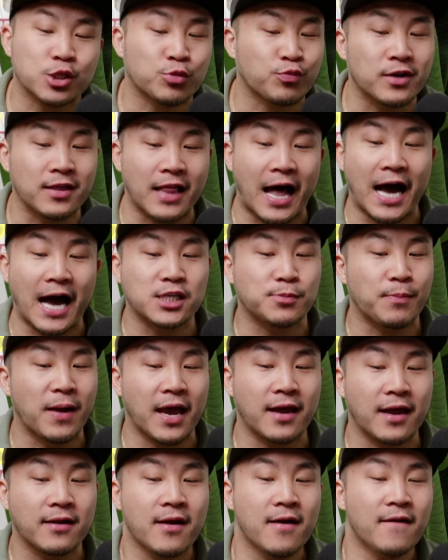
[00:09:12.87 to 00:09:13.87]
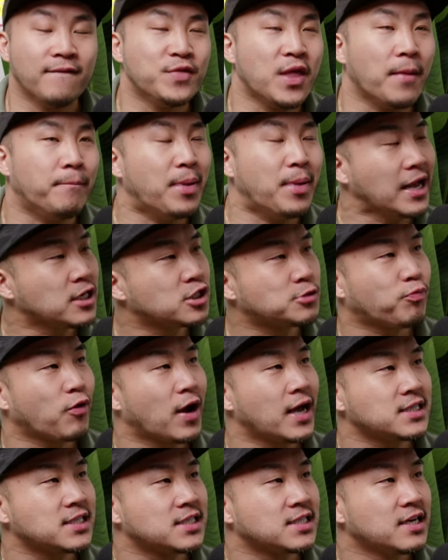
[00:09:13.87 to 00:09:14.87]
realized, man, the bench
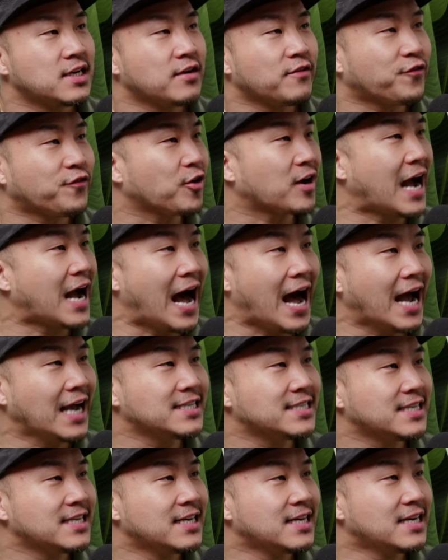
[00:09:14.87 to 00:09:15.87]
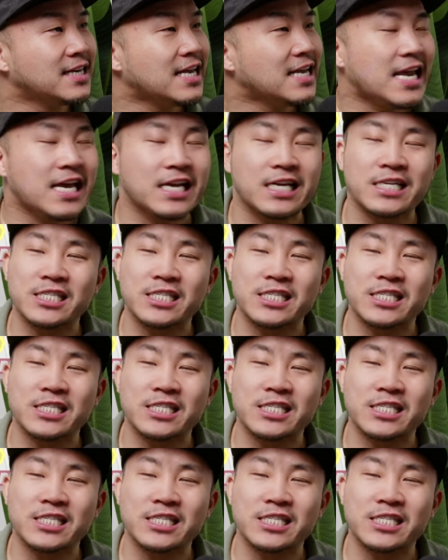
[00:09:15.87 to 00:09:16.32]
press for guys, it is